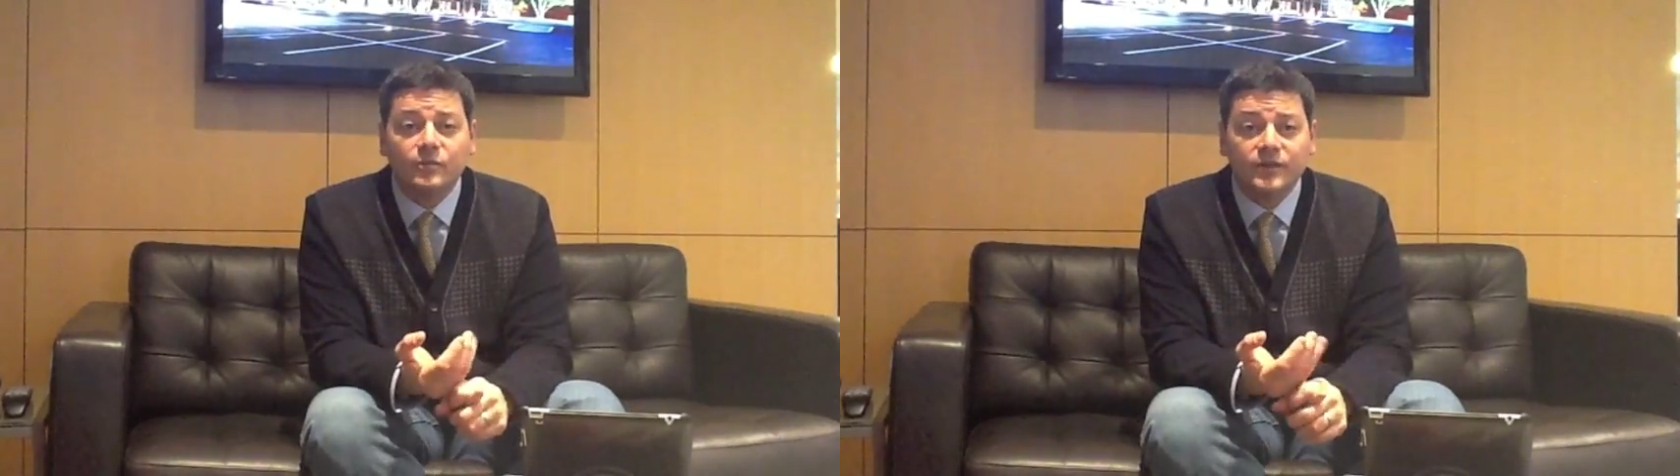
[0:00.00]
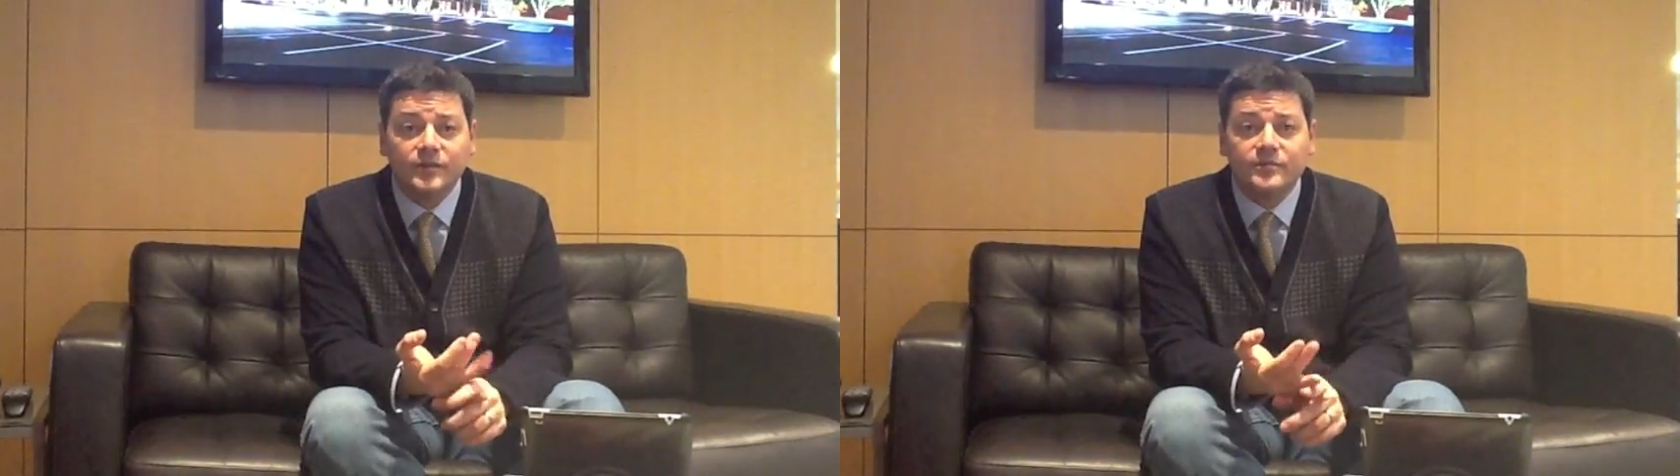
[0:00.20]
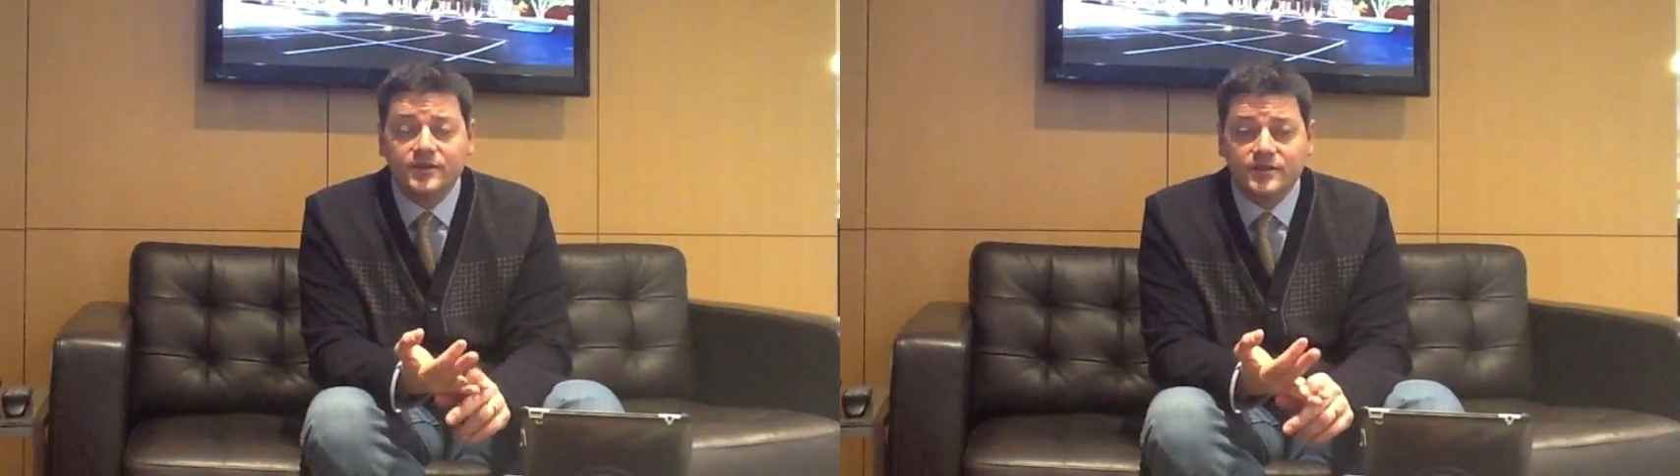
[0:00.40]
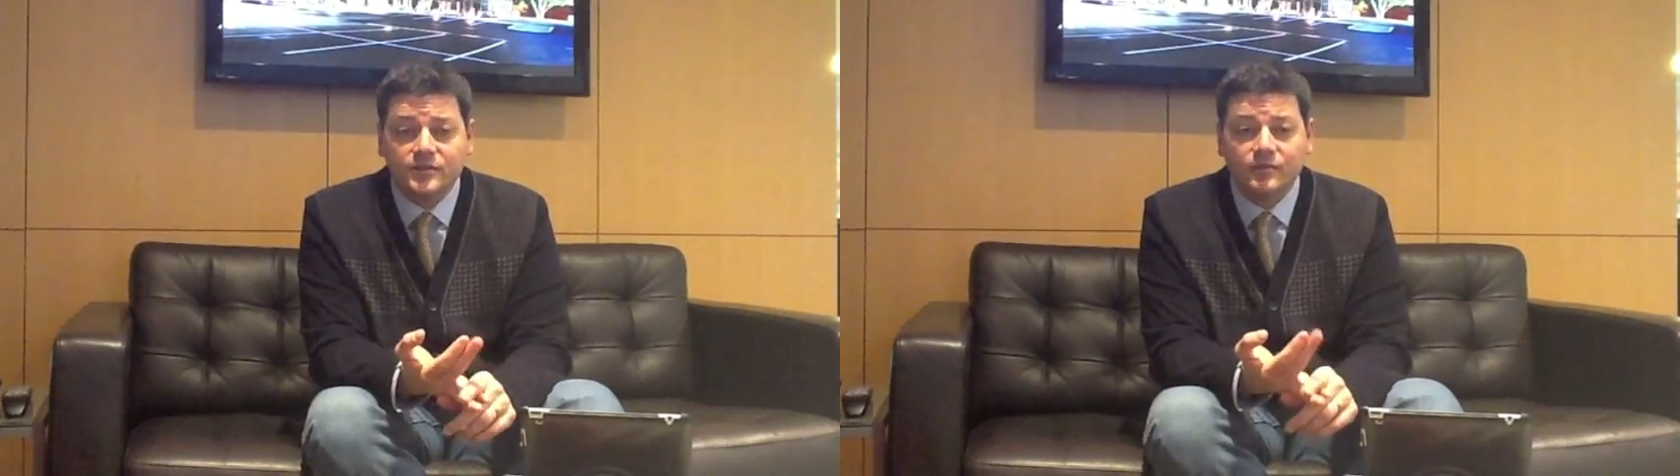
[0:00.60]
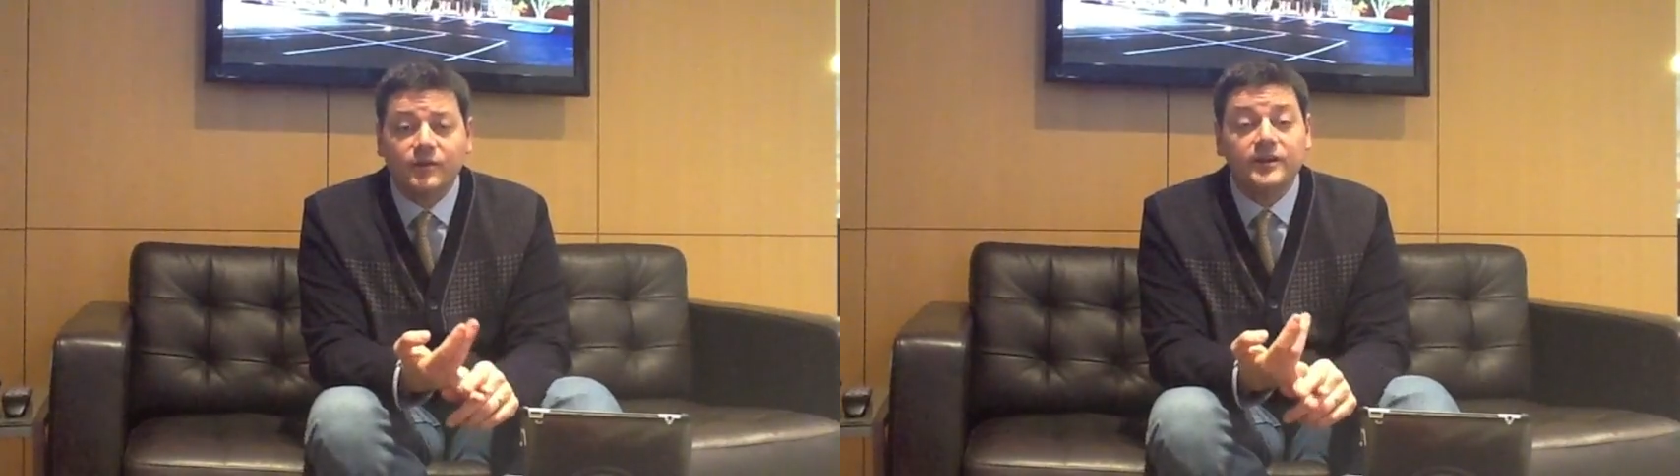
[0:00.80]
when the
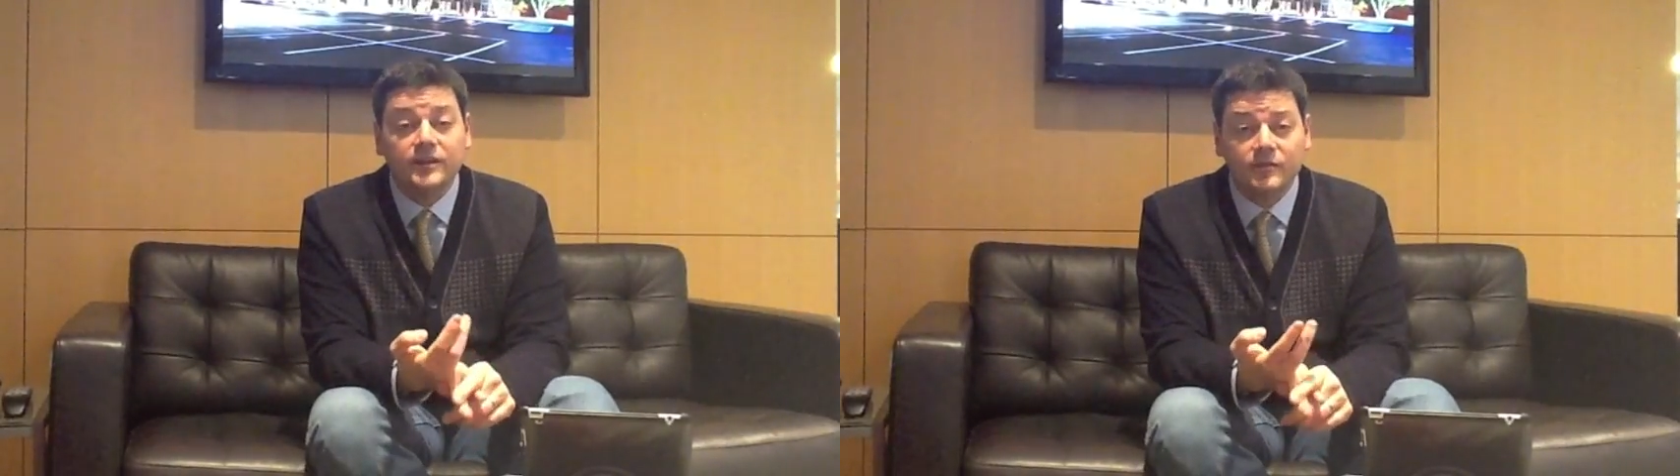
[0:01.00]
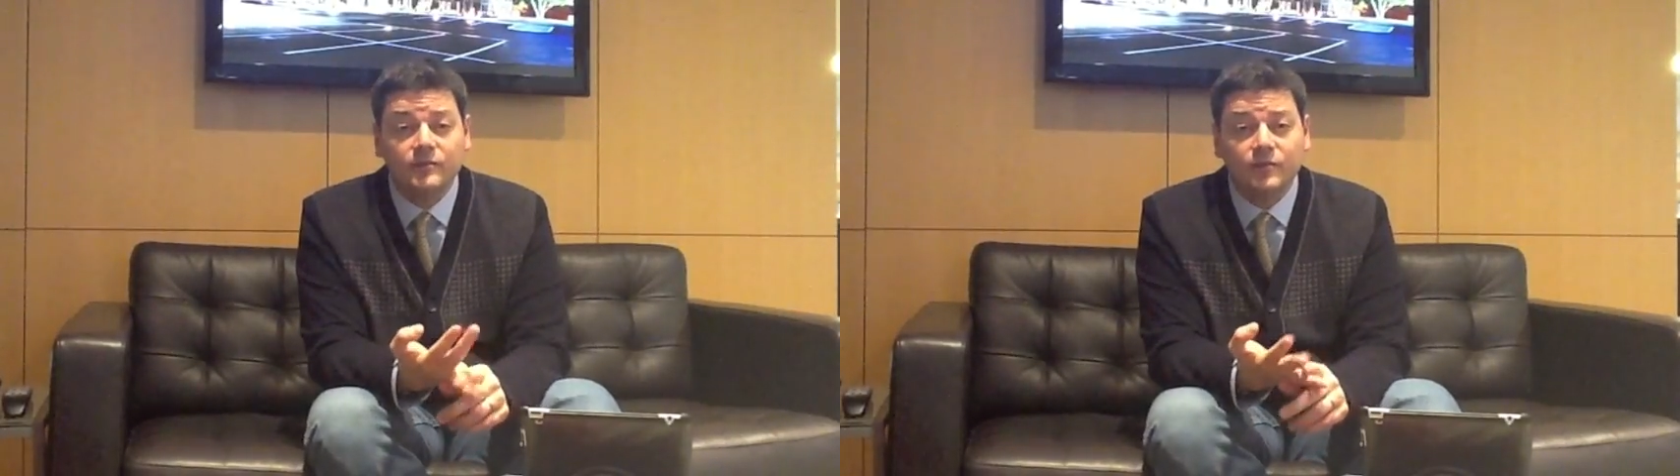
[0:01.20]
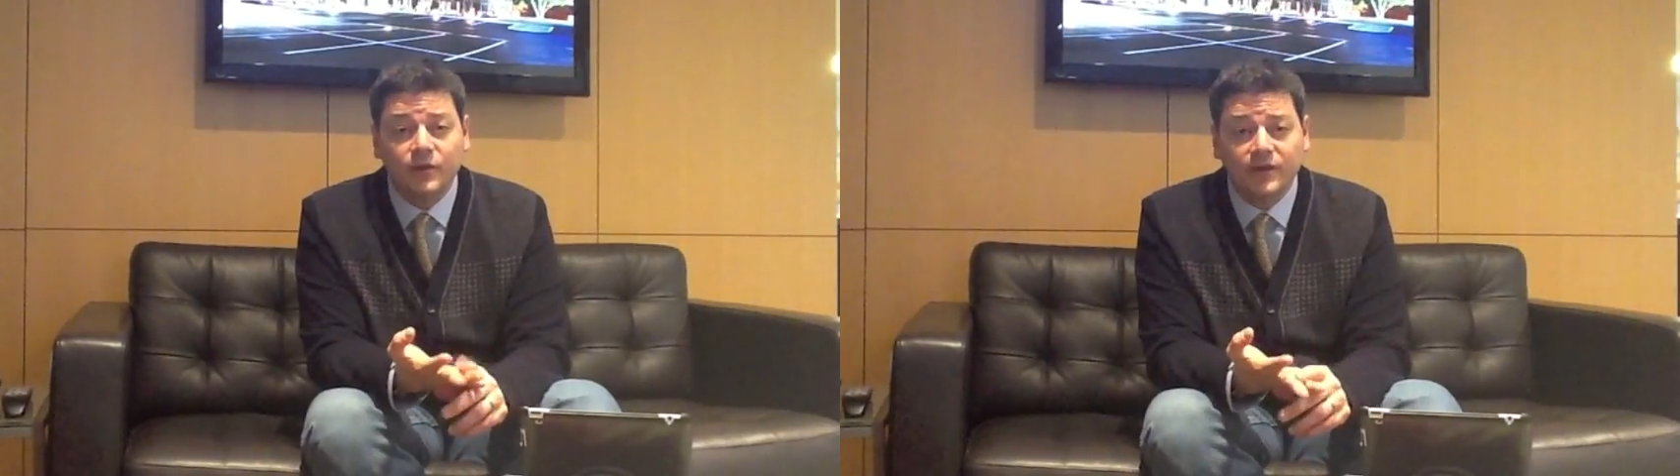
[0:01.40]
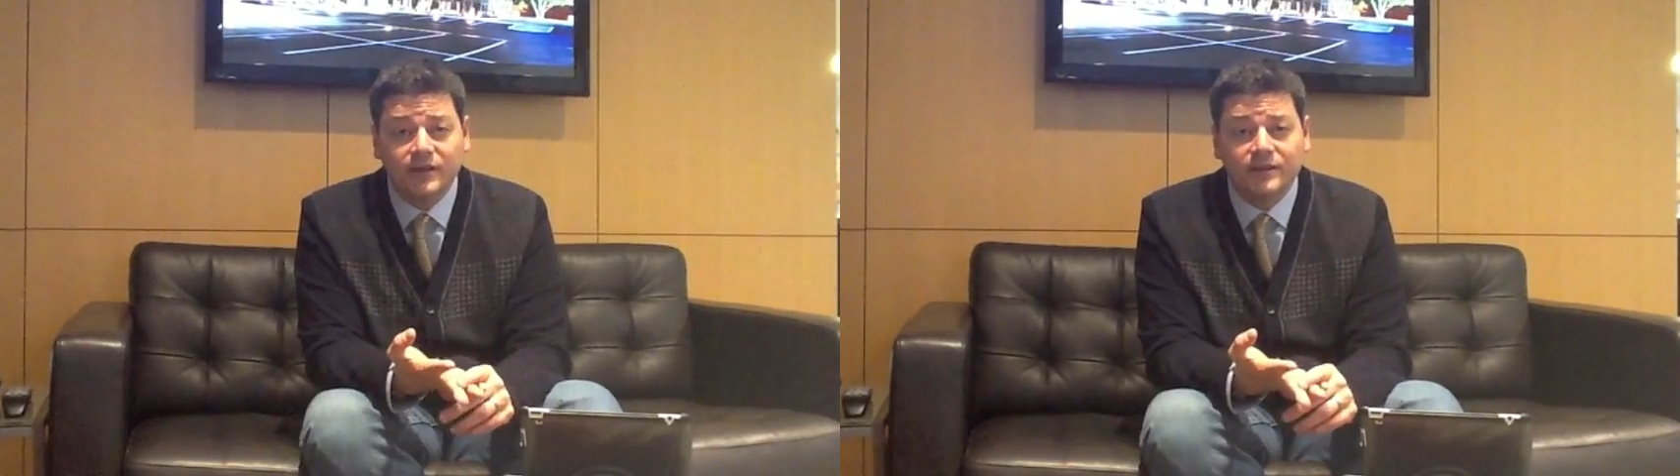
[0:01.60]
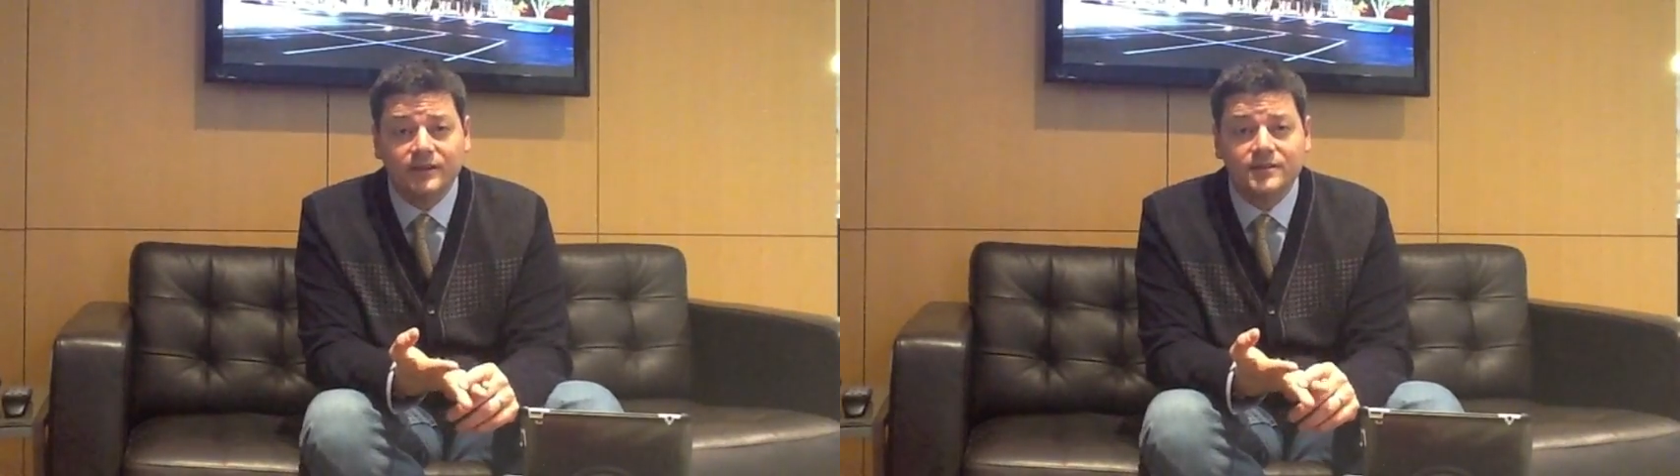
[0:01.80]
potential break-even point
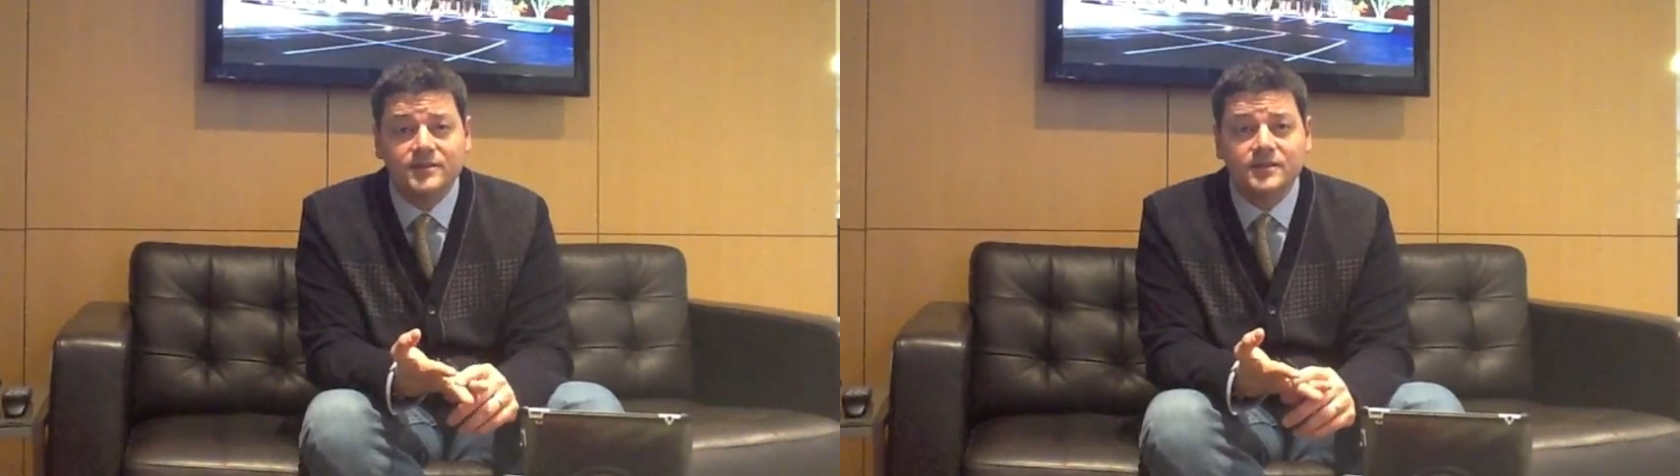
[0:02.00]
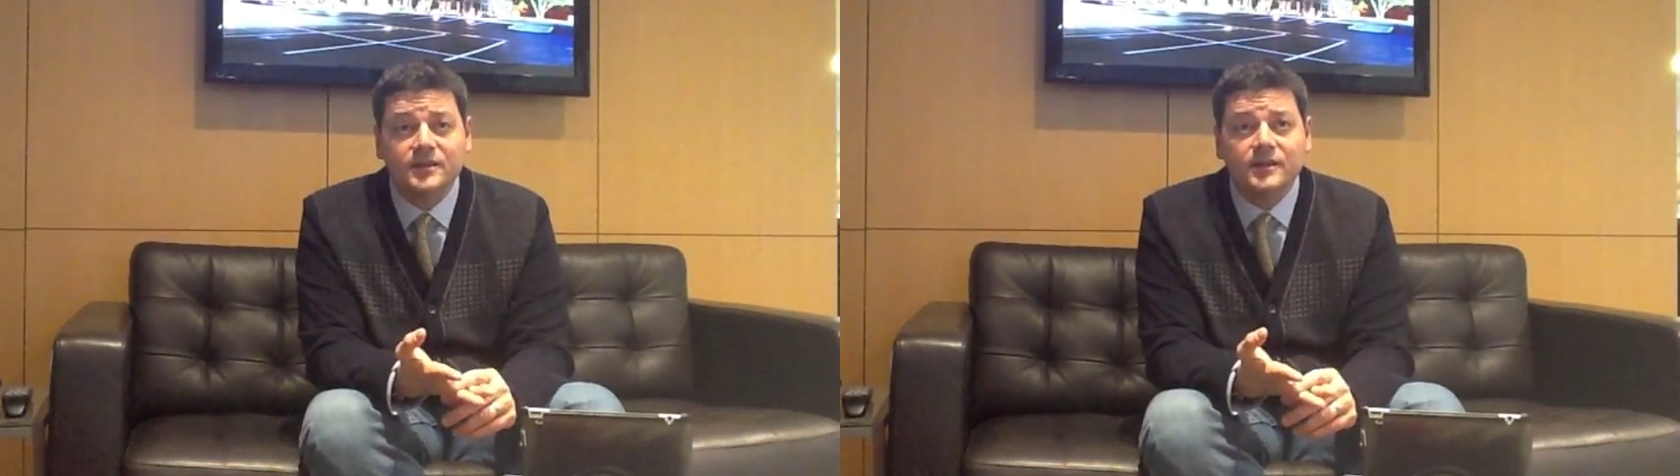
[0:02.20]
is,